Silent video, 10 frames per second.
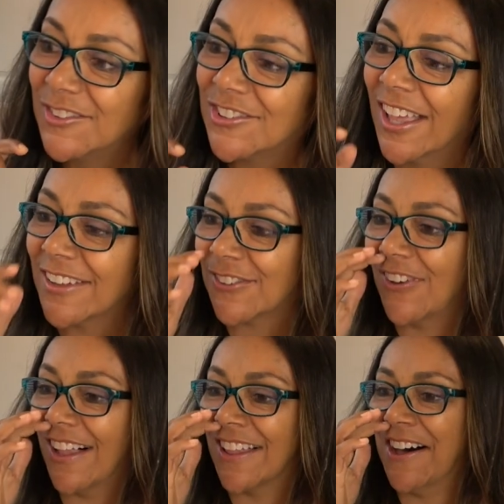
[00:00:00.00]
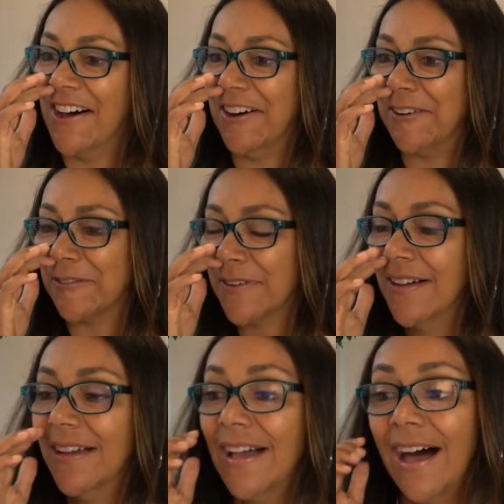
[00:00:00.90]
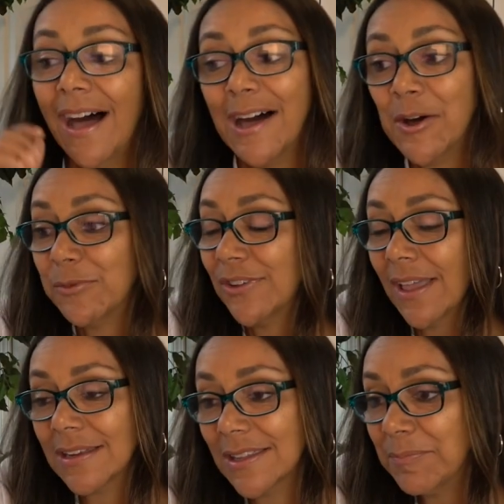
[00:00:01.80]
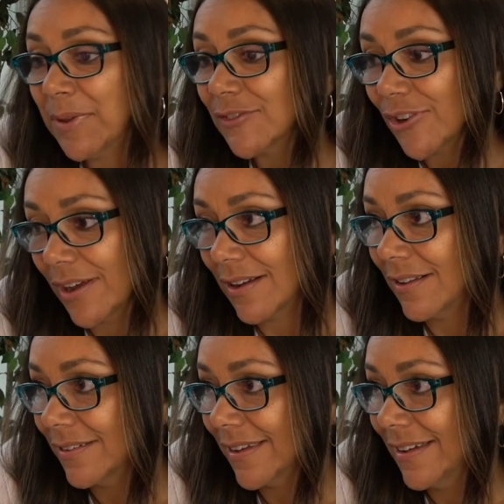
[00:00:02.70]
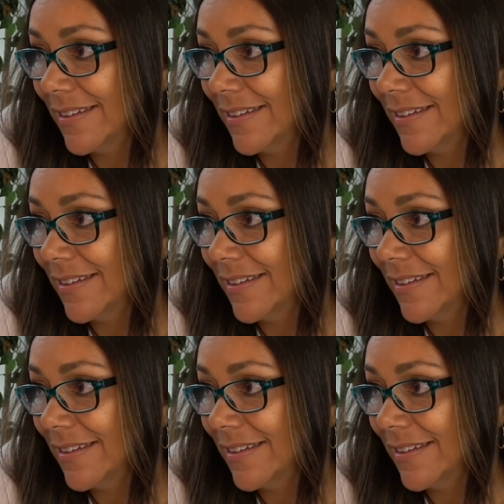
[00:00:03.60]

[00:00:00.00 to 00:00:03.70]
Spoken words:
Just fall off. I hope she got a good picture out of all of